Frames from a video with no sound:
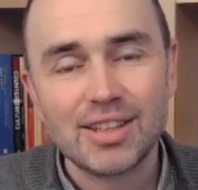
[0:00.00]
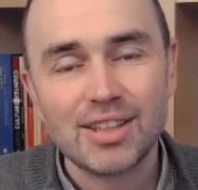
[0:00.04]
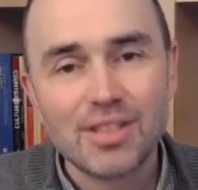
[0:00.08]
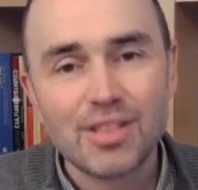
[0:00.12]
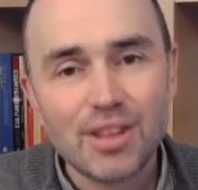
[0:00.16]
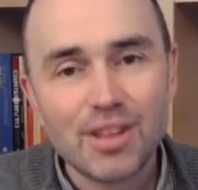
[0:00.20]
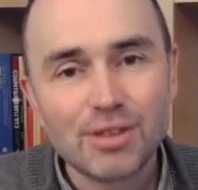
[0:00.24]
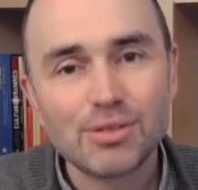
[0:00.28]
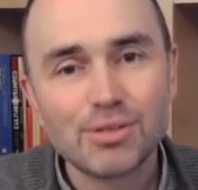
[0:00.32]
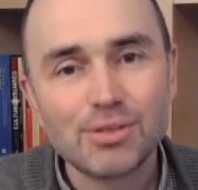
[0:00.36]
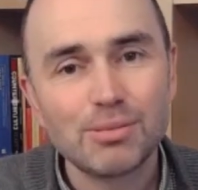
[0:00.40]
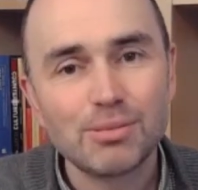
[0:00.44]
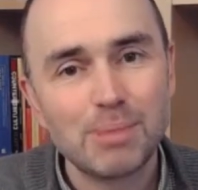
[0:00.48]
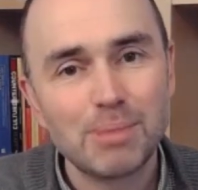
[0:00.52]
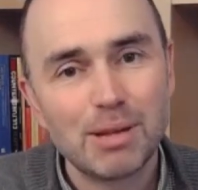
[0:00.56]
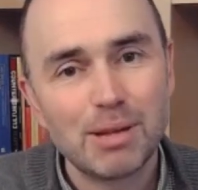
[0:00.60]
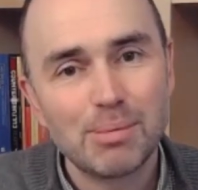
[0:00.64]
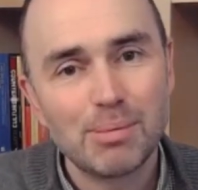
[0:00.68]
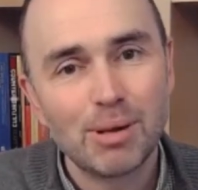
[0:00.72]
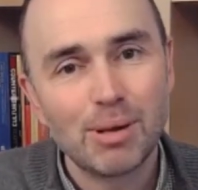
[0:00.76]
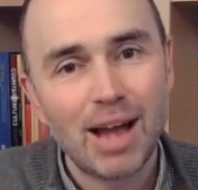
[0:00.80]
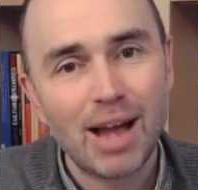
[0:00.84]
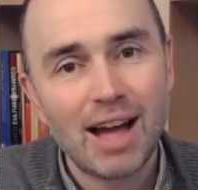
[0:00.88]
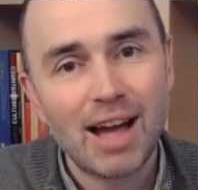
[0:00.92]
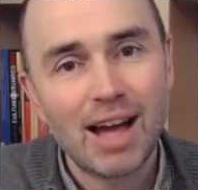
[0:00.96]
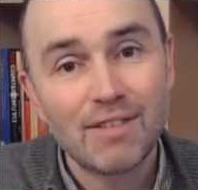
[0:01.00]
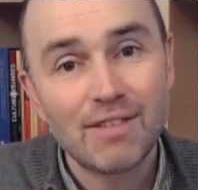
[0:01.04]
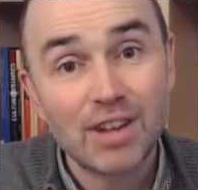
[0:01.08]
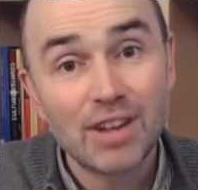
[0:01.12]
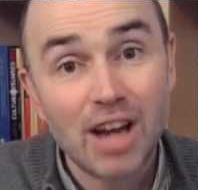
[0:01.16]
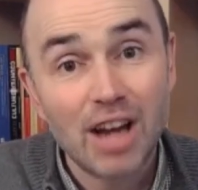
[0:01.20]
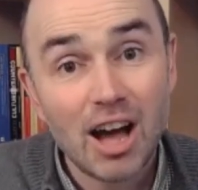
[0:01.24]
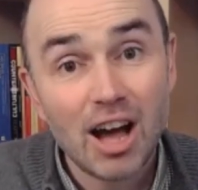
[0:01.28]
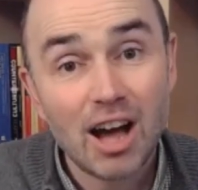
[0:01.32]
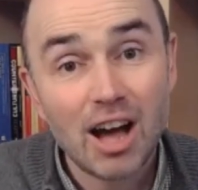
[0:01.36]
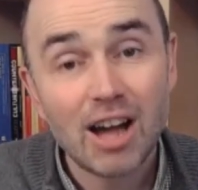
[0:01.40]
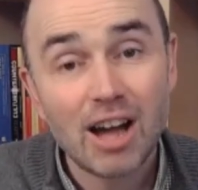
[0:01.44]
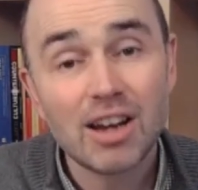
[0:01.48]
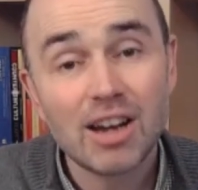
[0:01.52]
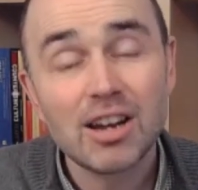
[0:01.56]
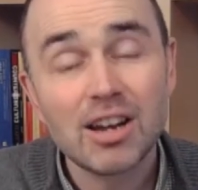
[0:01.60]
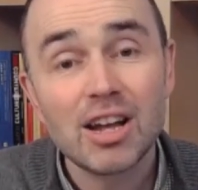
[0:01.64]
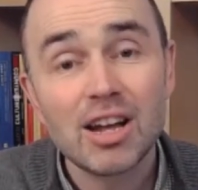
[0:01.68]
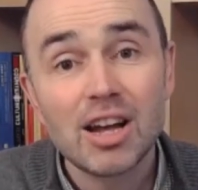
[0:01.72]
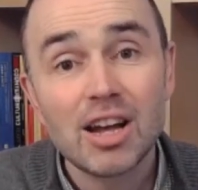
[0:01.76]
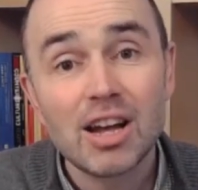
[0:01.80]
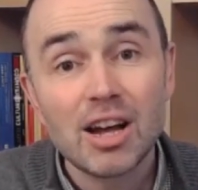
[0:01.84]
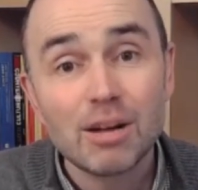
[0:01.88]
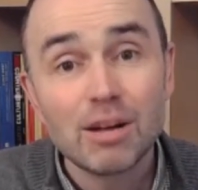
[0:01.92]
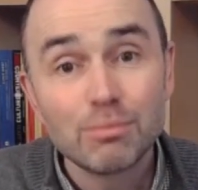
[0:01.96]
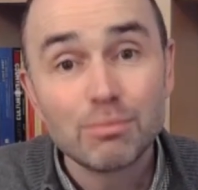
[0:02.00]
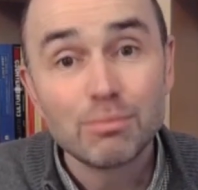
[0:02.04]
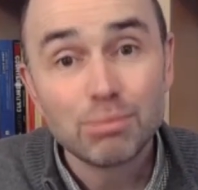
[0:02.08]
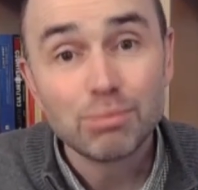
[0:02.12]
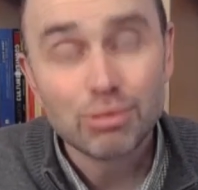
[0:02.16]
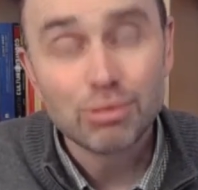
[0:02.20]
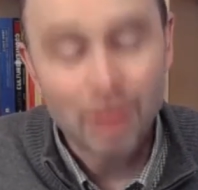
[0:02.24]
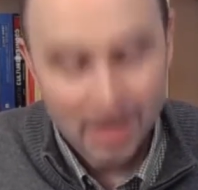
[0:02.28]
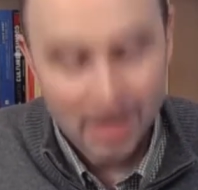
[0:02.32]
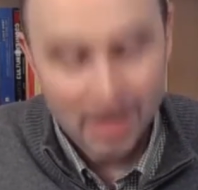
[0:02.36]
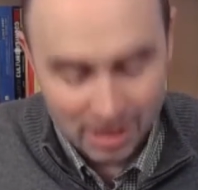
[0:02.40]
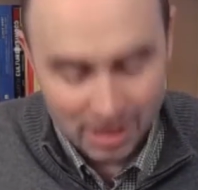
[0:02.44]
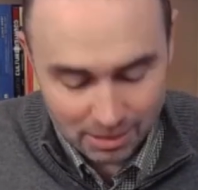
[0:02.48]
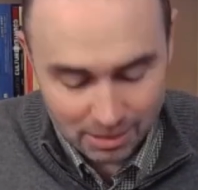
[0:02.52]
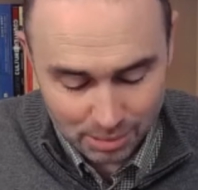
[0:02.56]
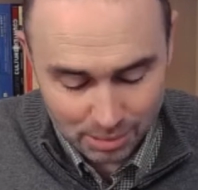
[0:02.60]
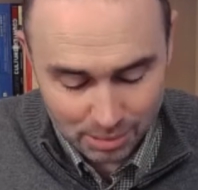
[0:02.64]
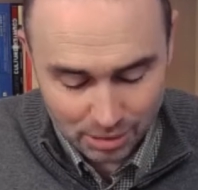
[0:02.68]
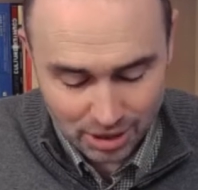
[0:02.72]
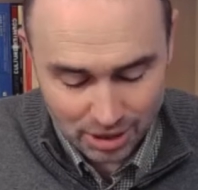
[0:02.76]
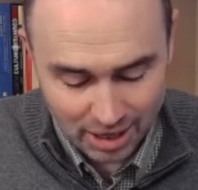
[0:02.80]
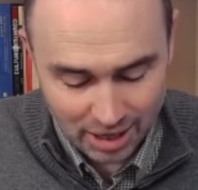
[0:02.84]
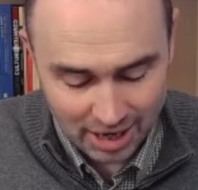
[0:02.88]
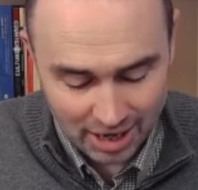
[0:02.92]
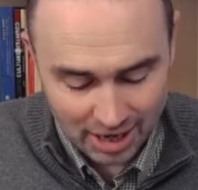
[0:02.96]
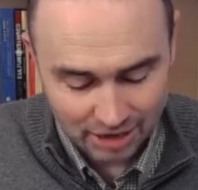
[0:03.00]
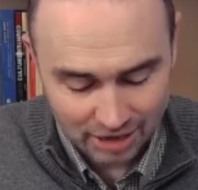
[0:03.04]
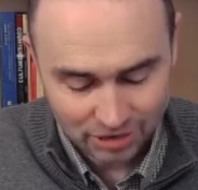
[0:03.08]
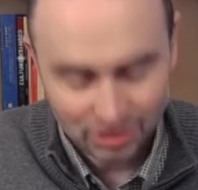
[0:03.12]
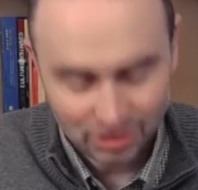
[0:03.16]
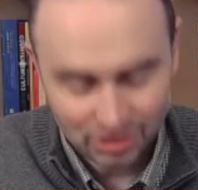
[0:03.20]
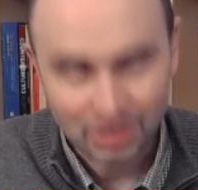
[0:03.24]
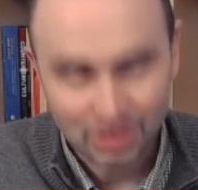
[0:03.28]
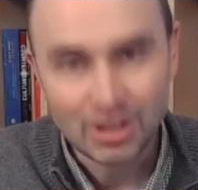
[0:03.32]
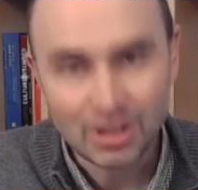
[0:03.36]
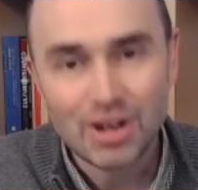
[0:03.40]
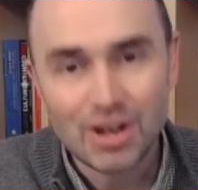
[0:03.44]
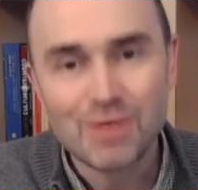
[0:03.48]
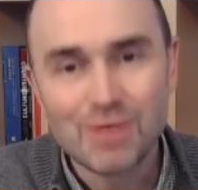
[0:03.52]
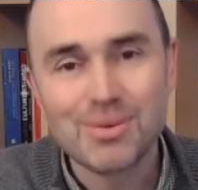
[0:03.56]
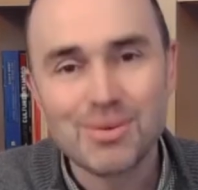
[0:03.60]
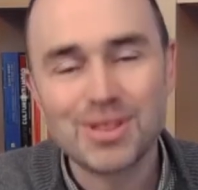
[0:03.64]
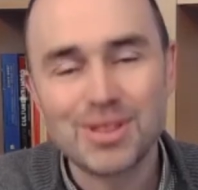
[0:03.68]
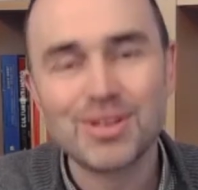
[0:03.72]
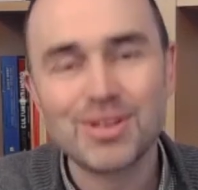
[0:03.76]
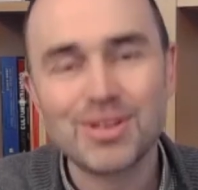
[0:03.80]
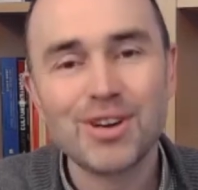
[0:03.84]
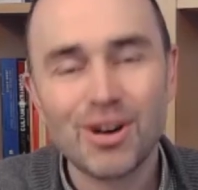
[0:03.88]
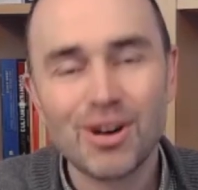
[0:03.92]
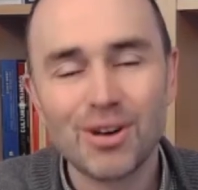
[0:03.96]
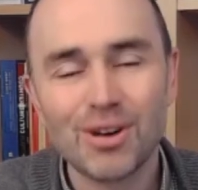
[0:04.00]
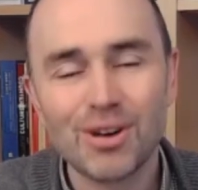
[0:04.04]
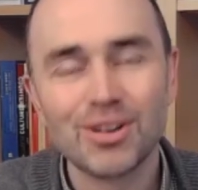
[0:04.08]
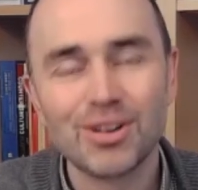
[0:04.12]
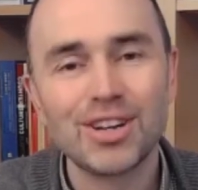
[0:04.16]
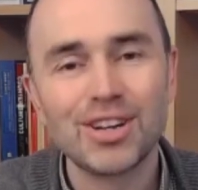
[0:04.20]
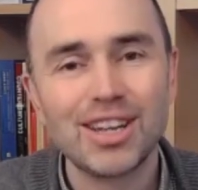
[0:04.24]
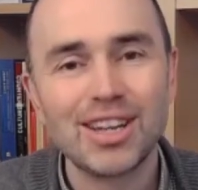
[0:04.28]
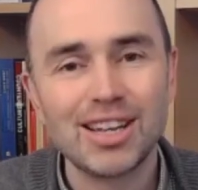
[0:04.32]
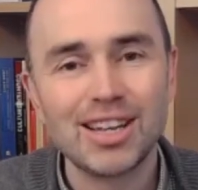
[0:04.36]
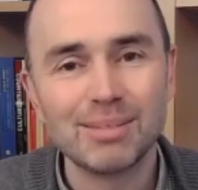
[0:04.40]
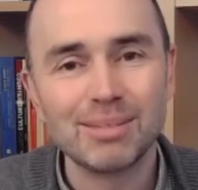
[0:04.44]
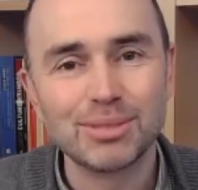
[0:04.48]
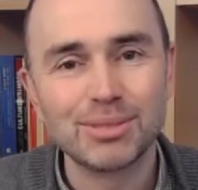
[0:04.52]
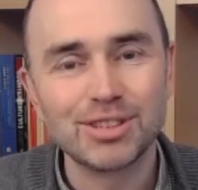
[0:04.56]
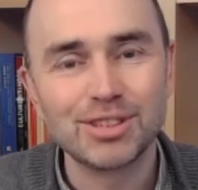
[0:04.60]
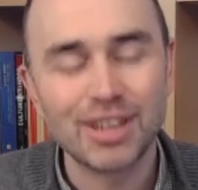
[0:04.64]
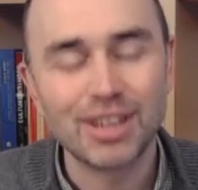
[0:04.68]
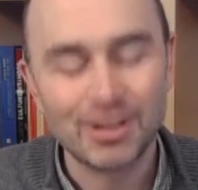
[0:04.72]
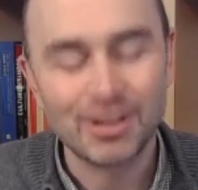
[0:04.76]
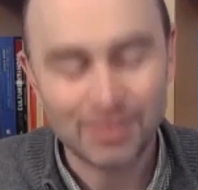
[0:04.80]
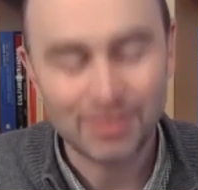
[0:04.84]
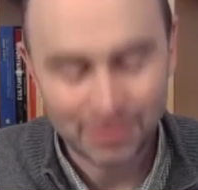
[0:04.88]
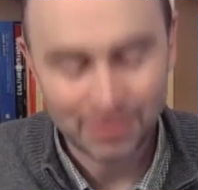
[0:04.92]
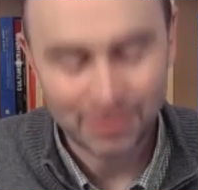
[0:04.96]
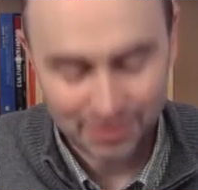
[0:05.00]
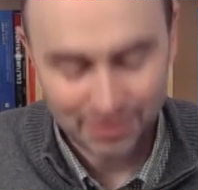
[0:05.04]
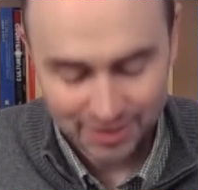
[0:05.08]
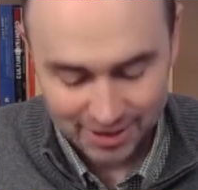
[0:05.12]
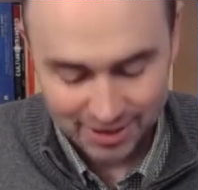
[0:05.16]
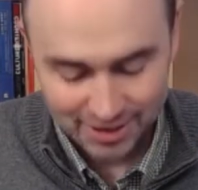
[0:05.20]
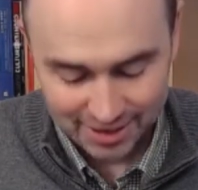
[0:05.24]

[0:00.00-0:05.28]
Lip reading: those people have an unbreakable connection with God Himself.